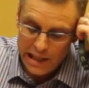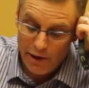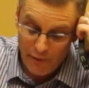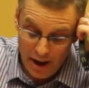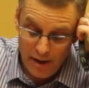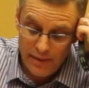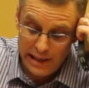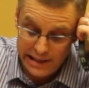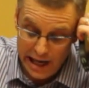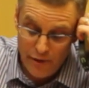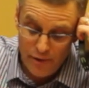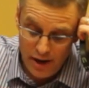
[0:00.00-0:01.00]
Okay,
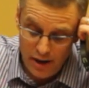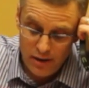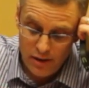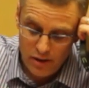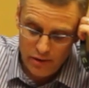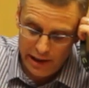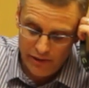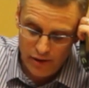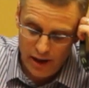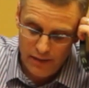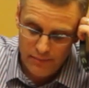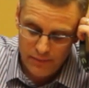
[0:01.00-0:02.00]
integrity. Okay,
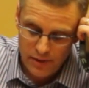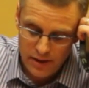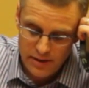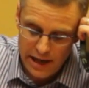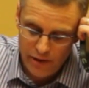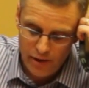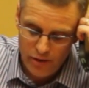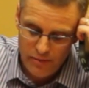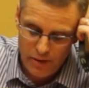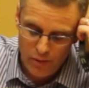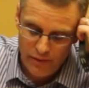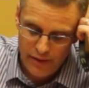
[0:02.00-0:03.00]
great. Integrity would
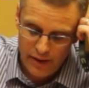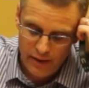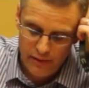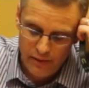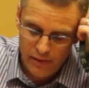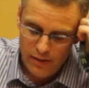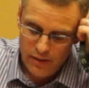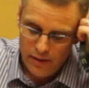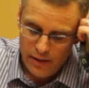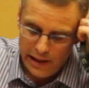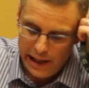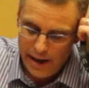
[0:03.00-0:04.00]
be one thing.
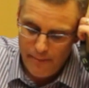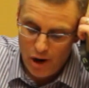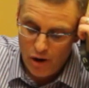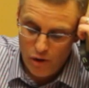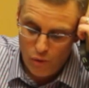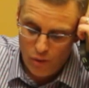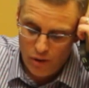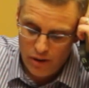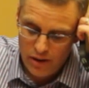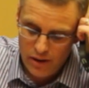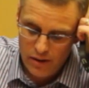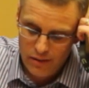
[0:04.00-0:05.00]
Hard worker.